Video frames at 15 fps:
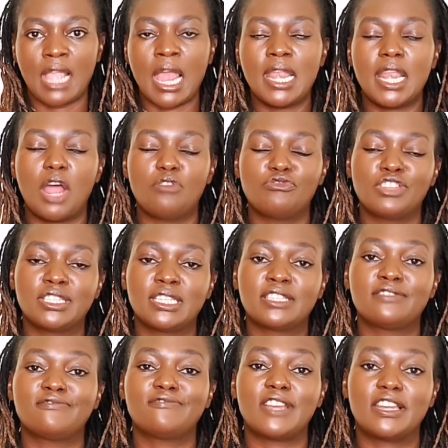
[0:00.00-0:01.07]
Now this
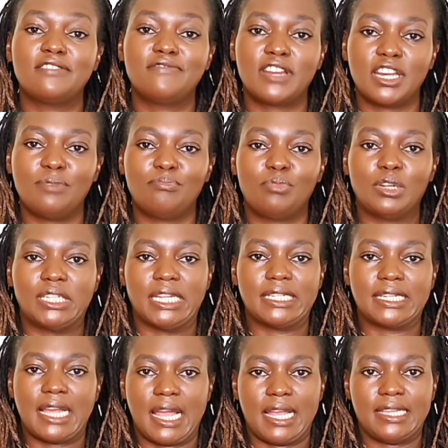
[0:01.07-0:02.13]
is very, very
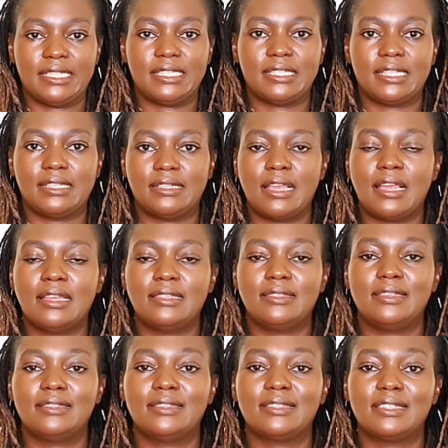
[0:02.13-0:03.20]
important, guys.
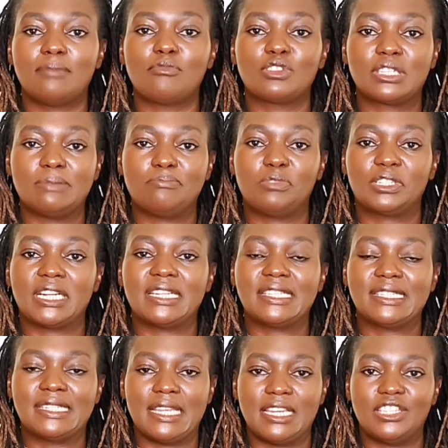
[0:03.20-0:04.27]
This is the most important
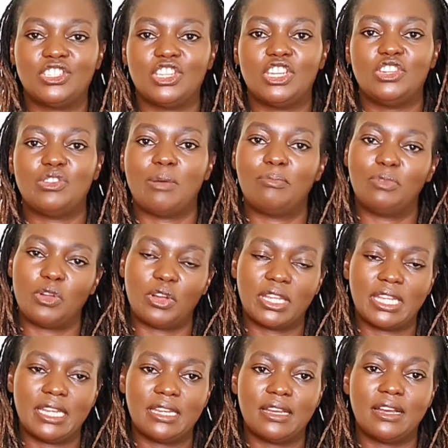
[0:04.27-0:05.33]
stage in your
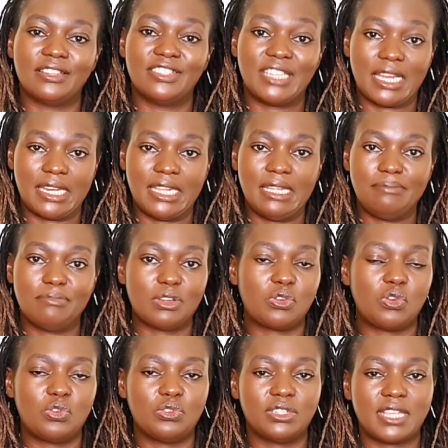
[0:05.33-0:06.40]
blogging journey,
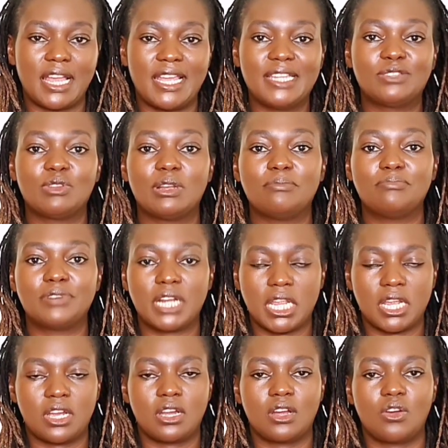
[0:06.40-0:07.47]
because it will
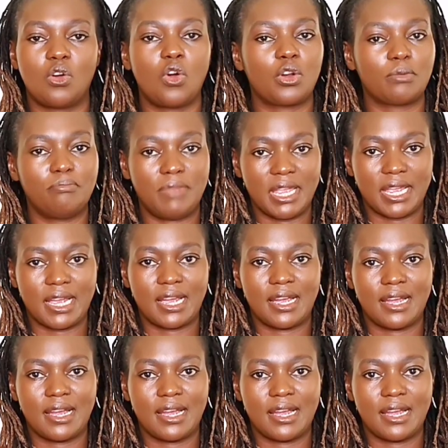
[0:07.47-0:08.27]
break or make